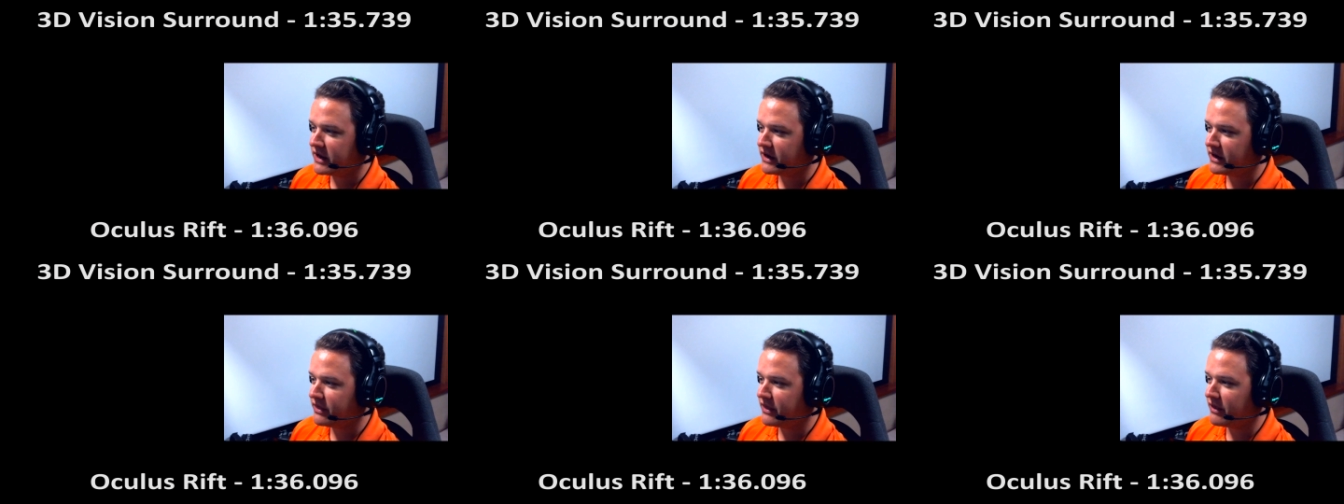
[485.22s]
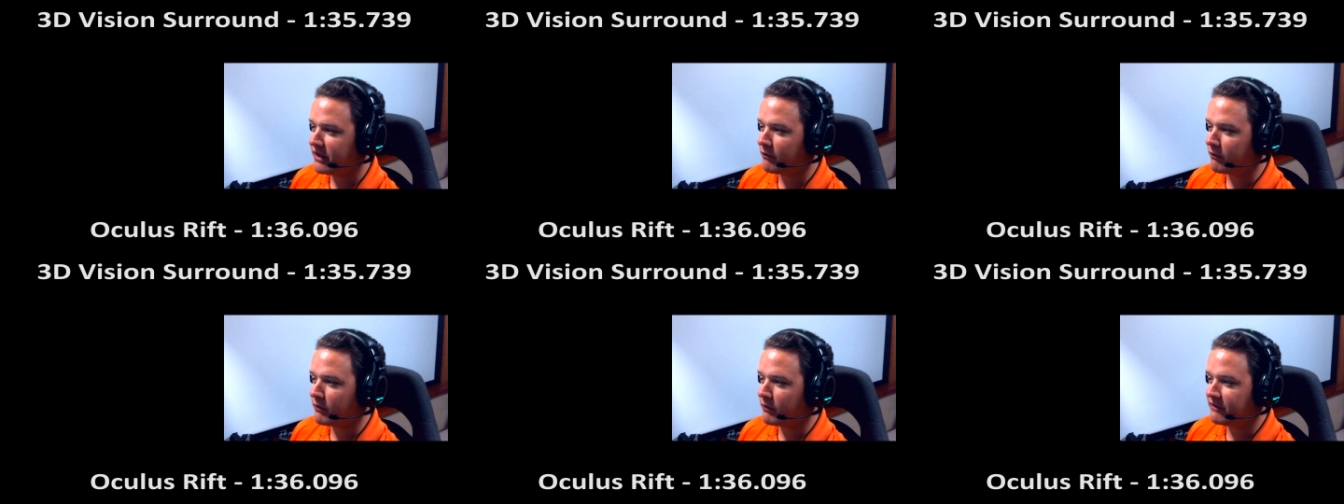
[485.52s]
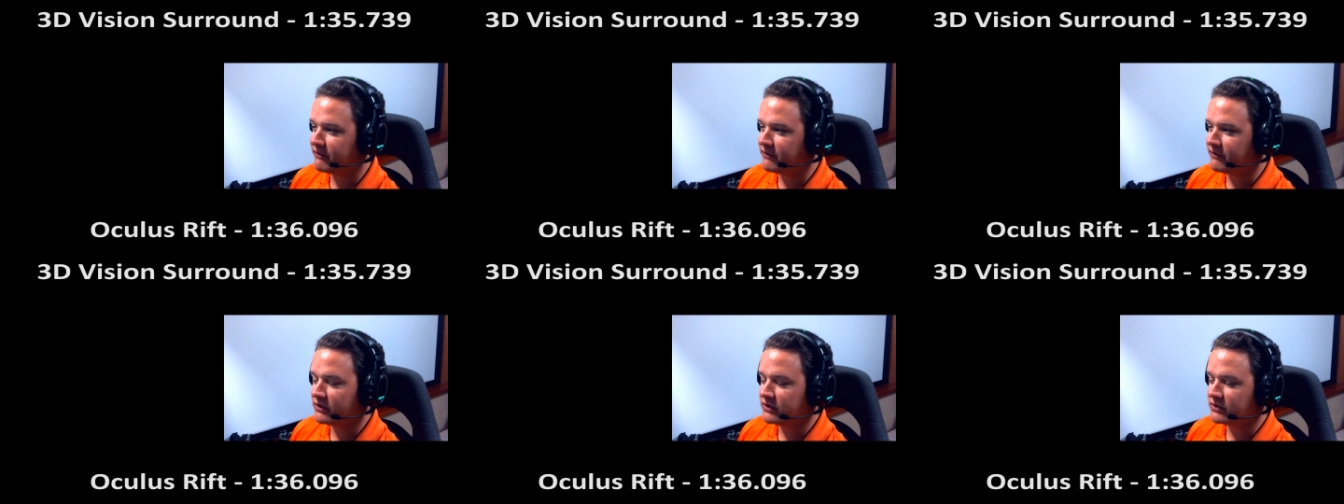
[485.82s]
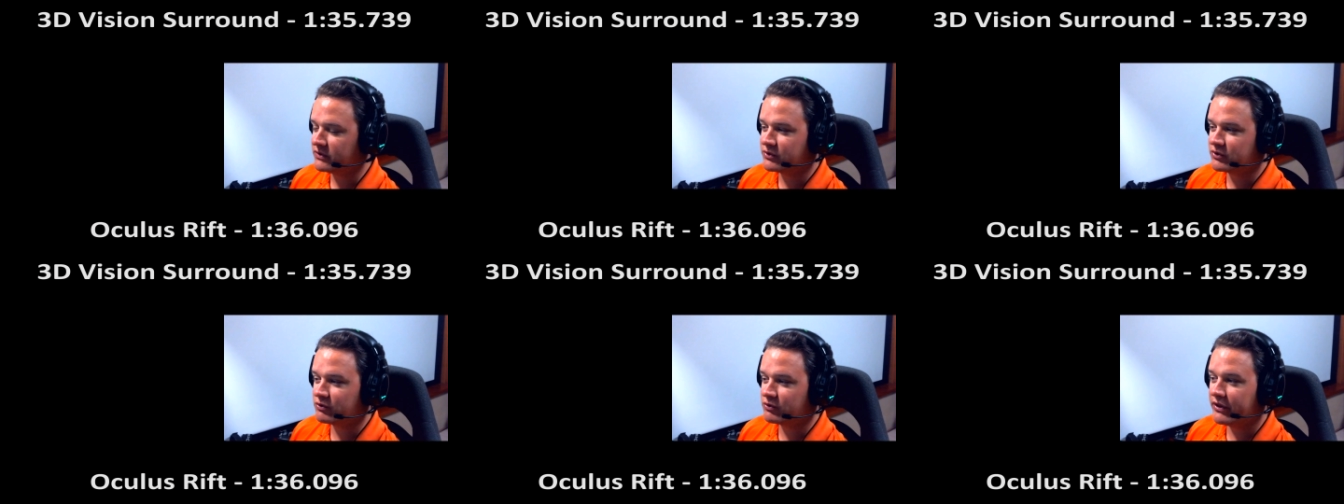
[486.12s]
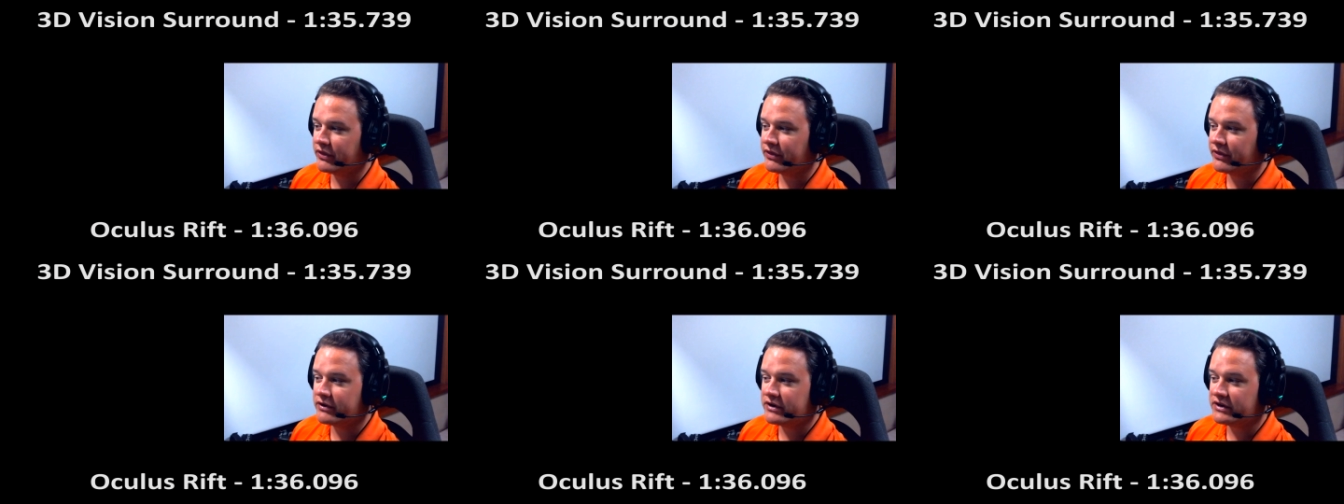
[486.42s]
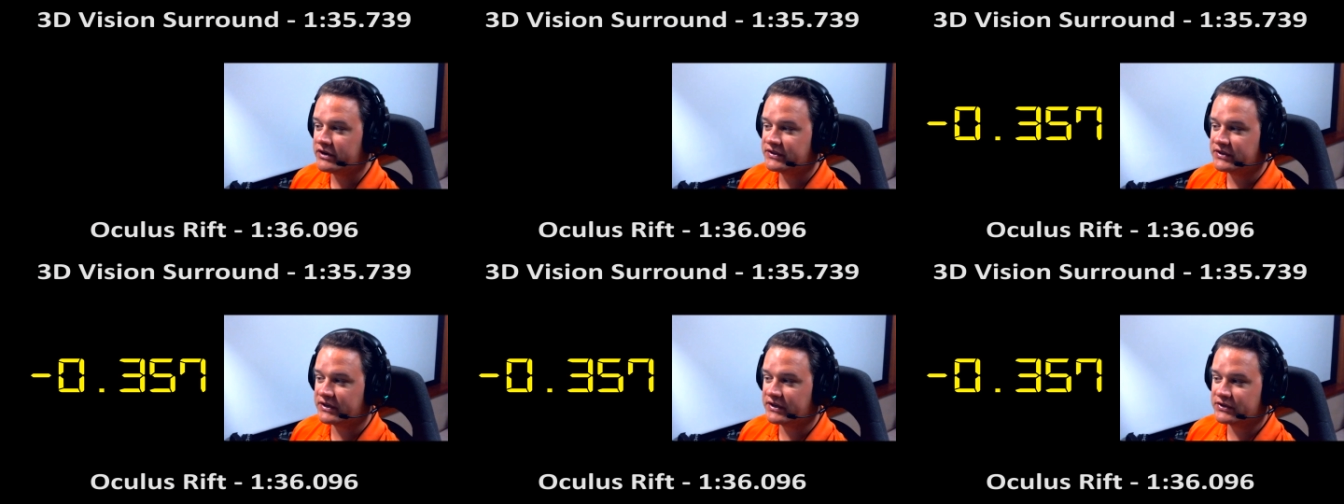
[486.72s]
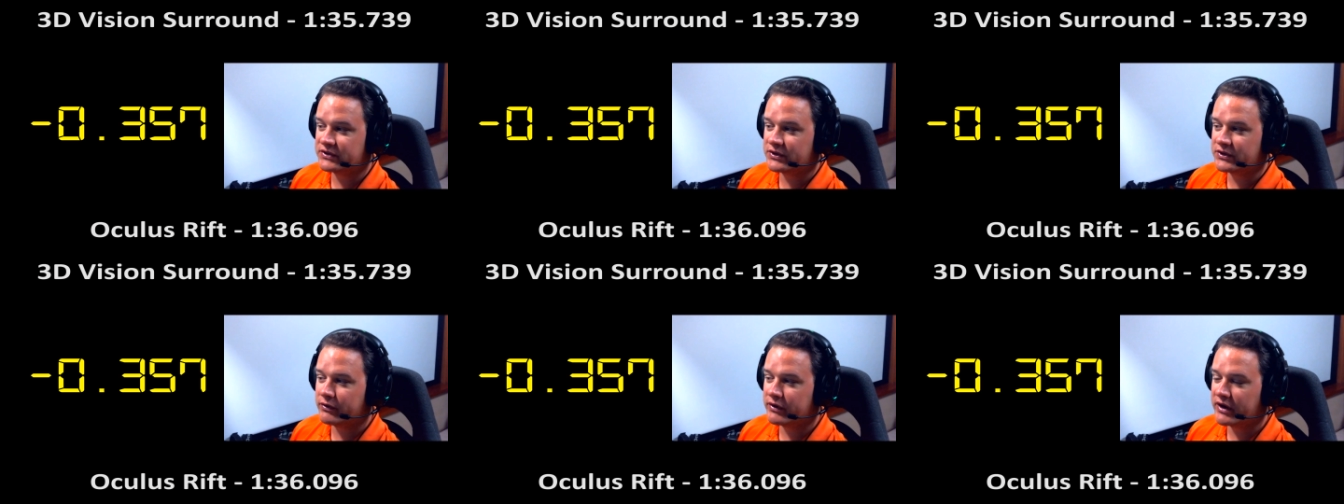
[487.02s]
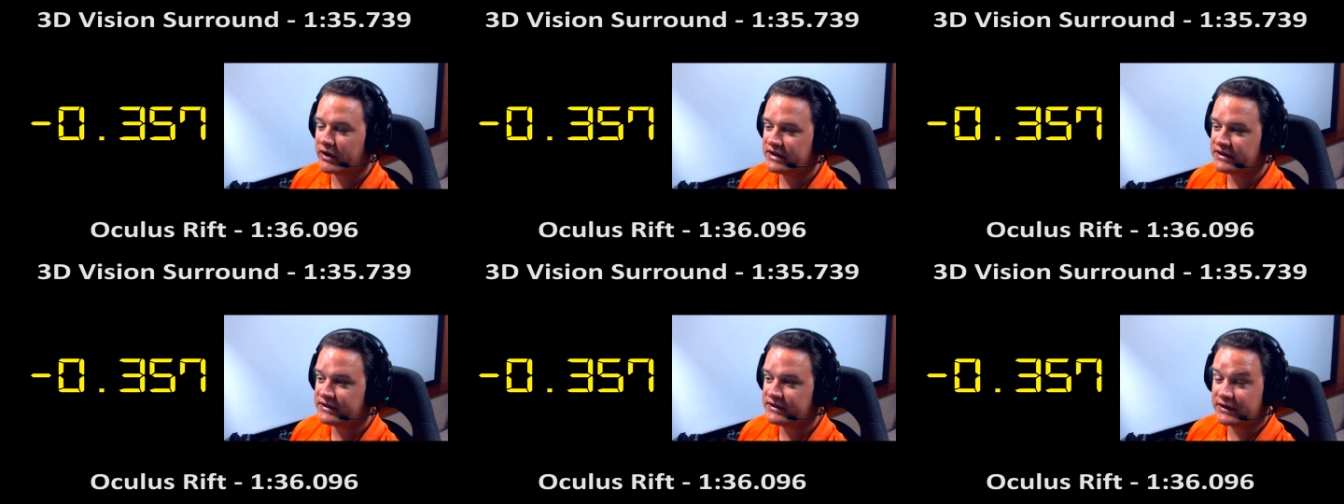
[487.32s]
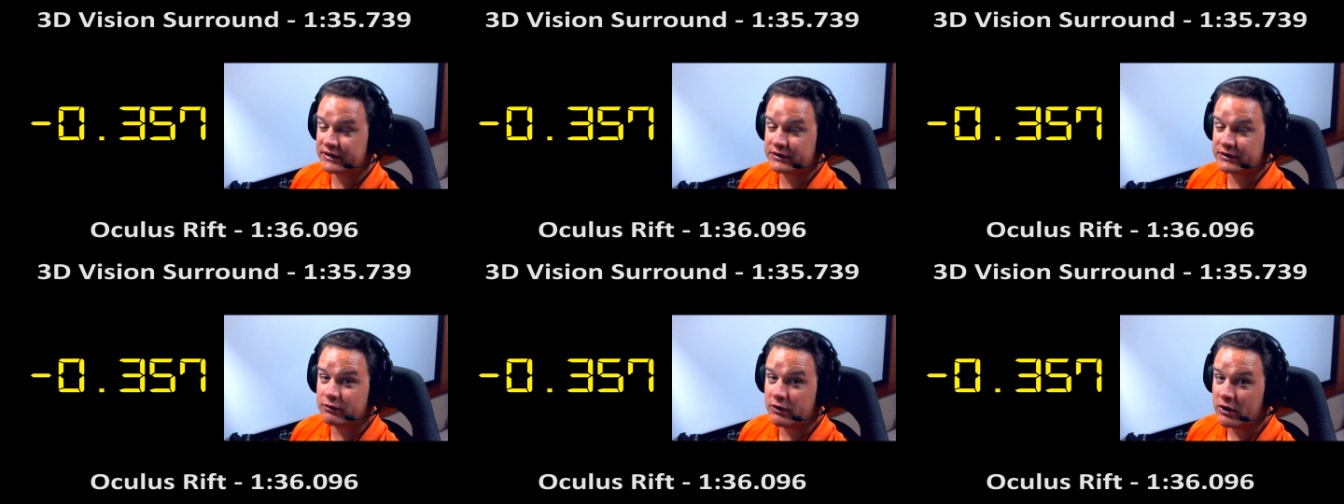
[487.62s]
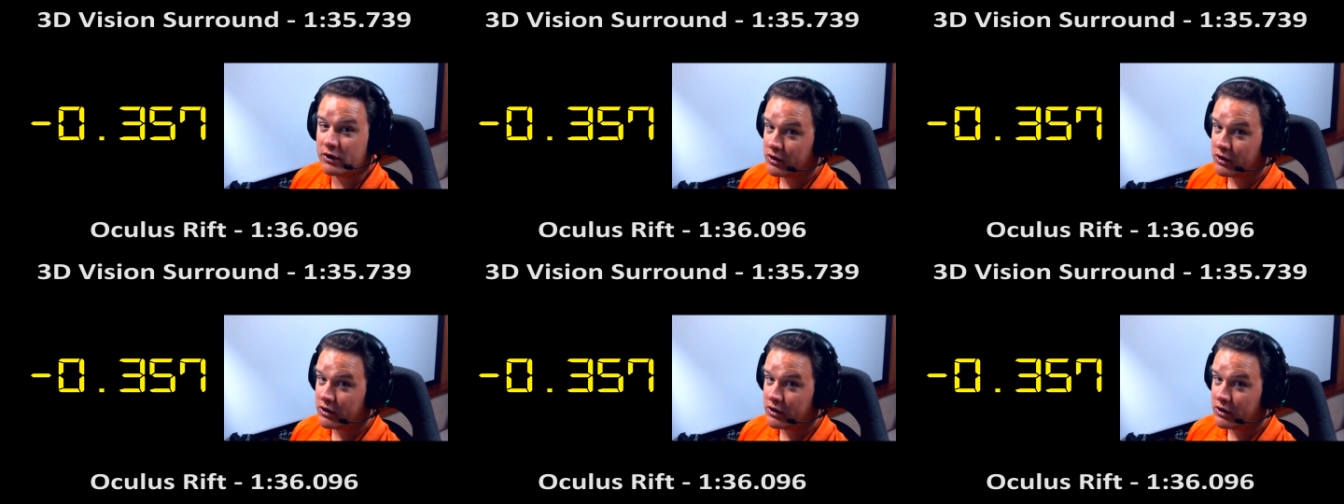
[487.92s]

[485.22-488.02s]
and the Rift it was 136/096,